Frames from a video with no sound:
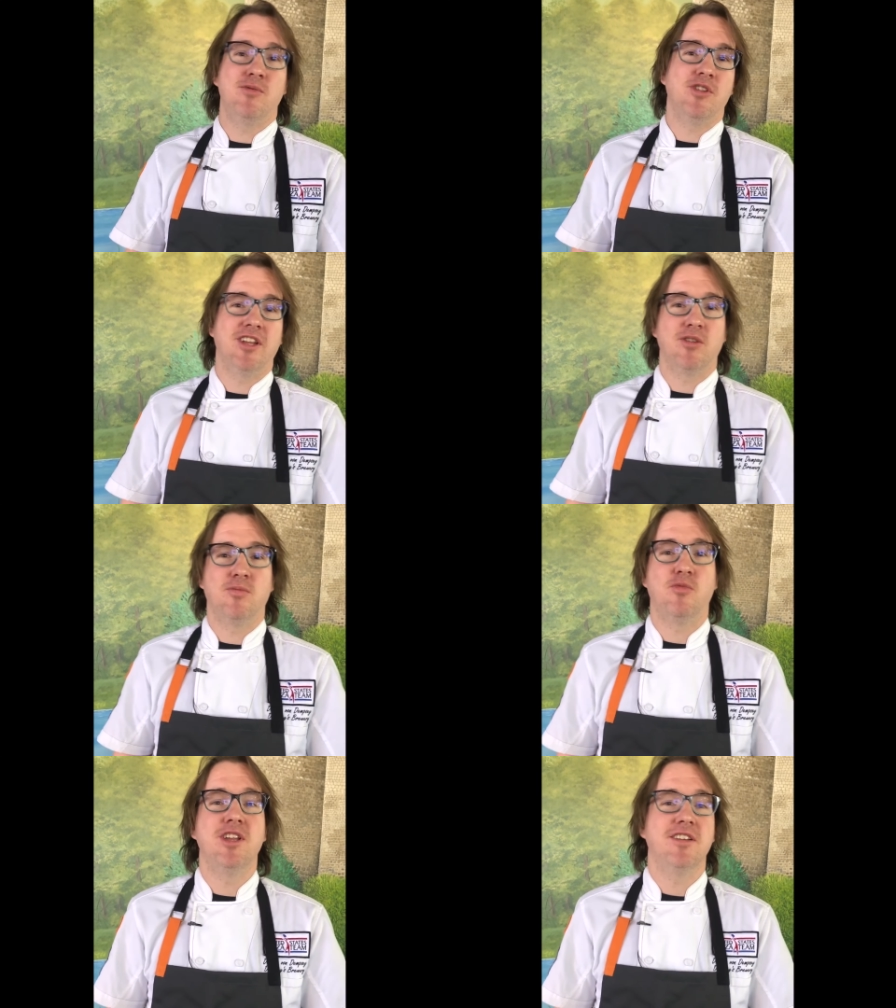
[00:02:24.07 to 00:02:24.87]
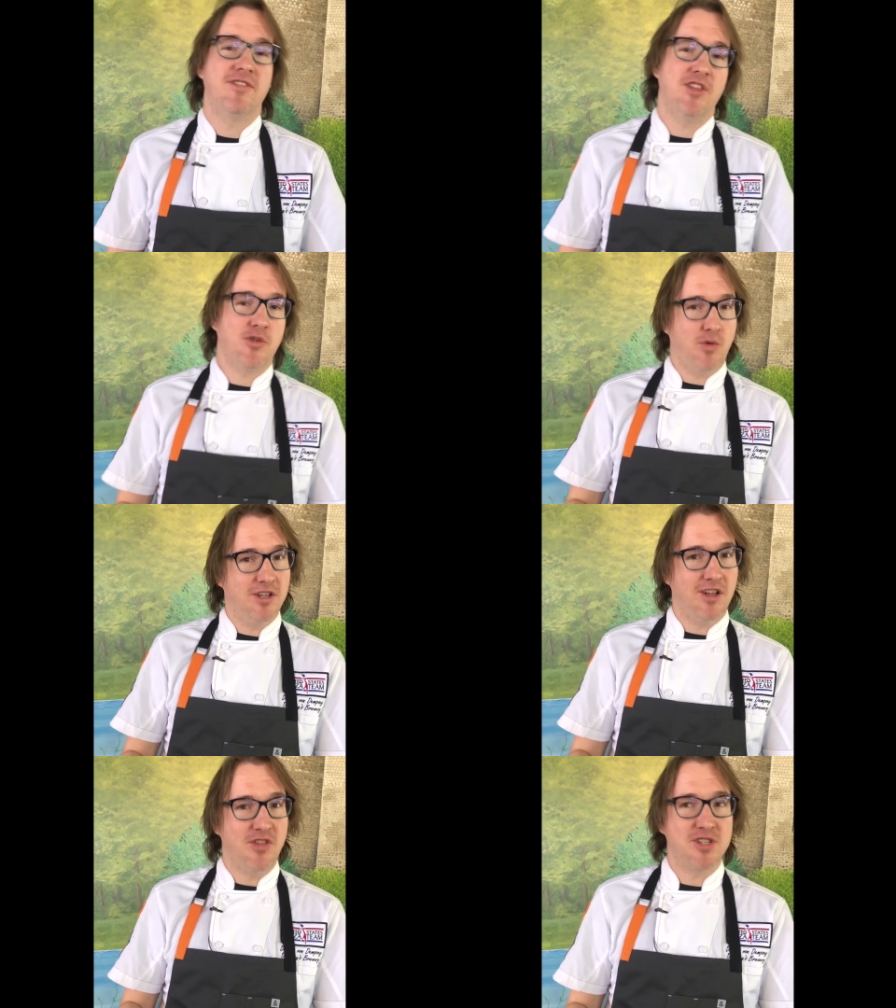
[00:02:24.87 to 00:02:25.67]
didn't really reinvent the
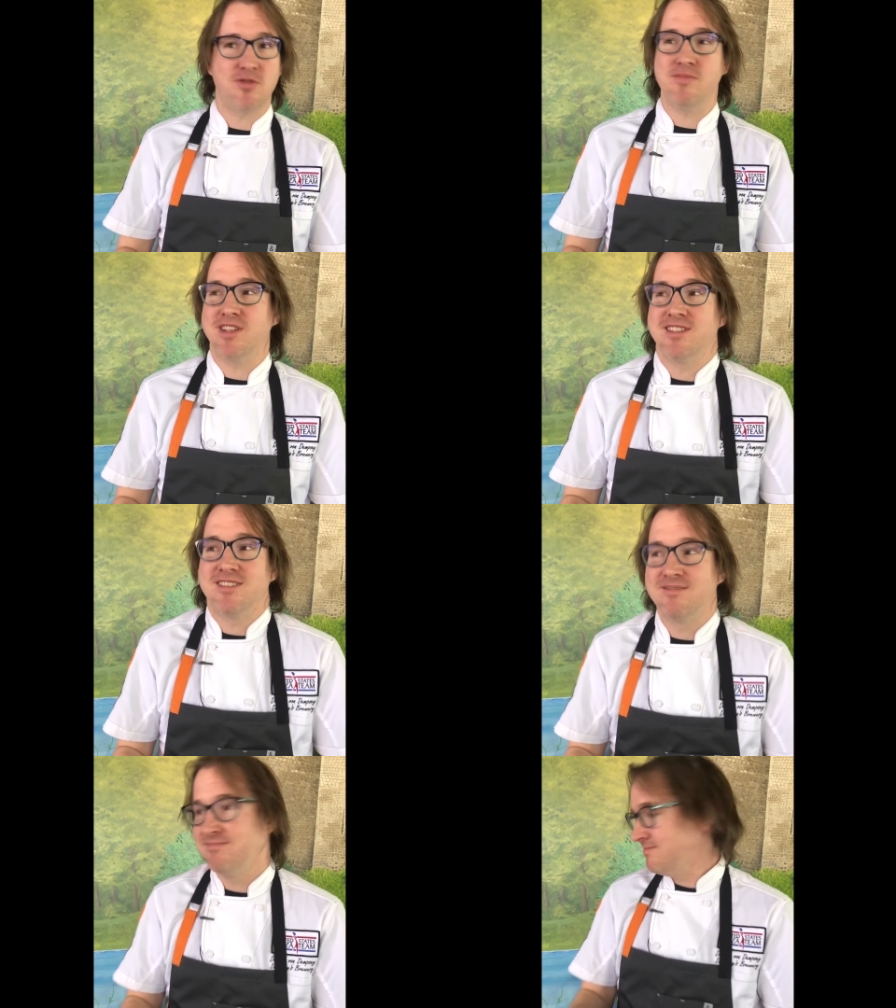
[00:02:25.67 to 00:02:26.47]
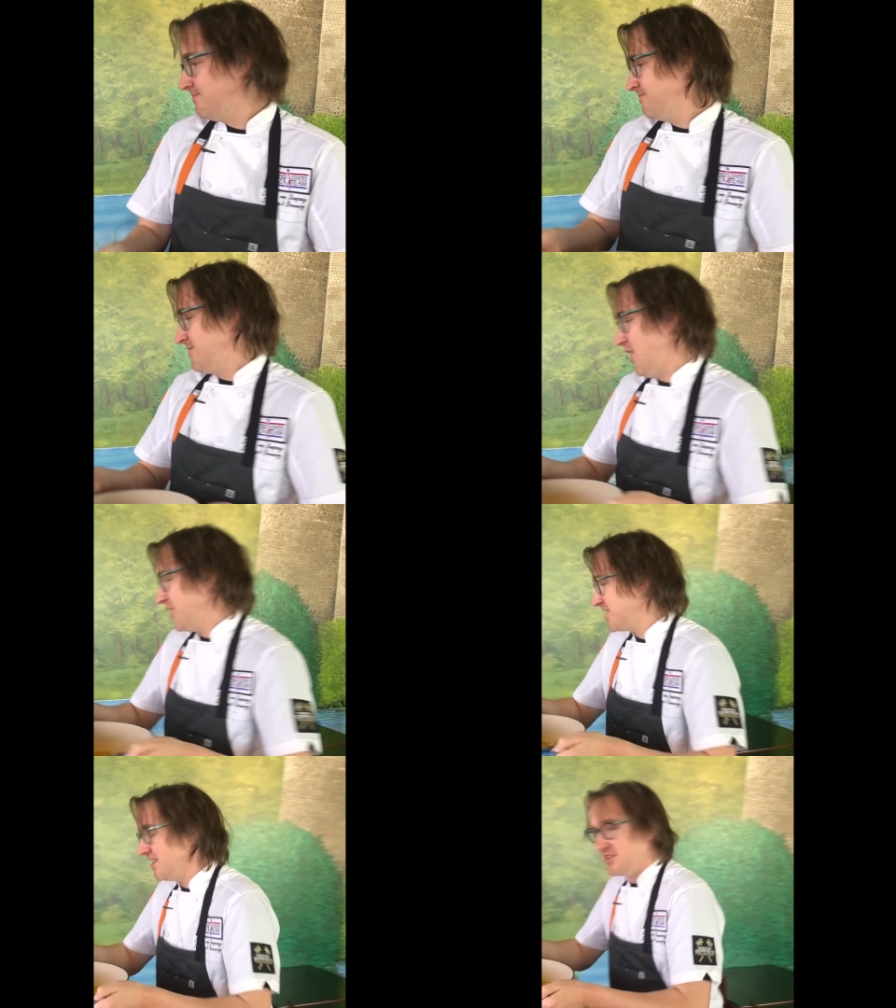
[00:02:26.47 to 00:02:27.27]
wheel on this one because
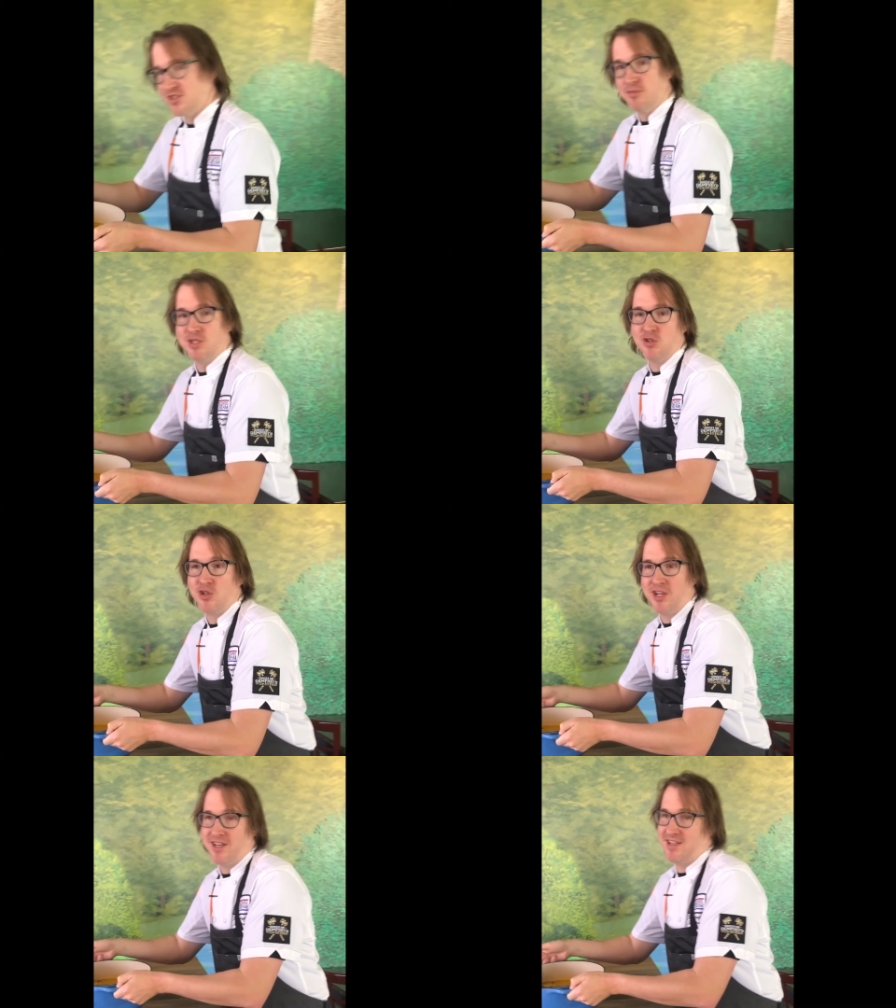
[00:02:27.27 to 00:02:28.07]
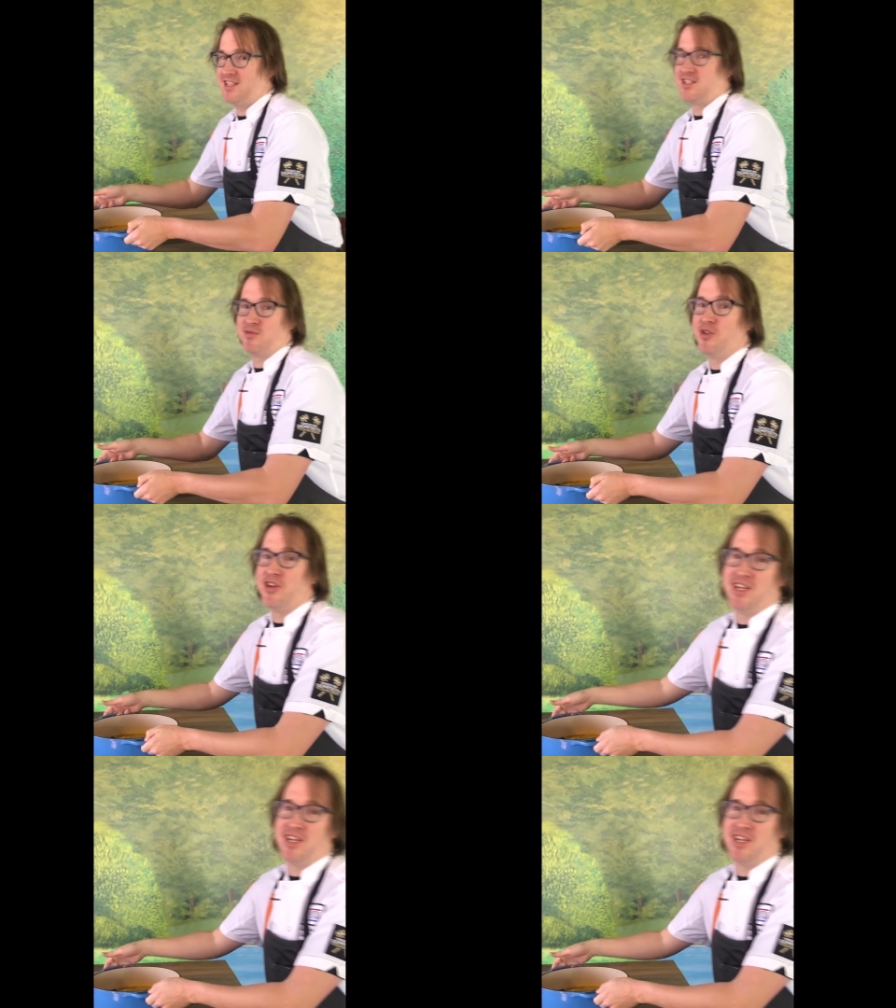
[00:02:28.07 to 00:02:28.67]
honestly the soup's too good. It doesn't really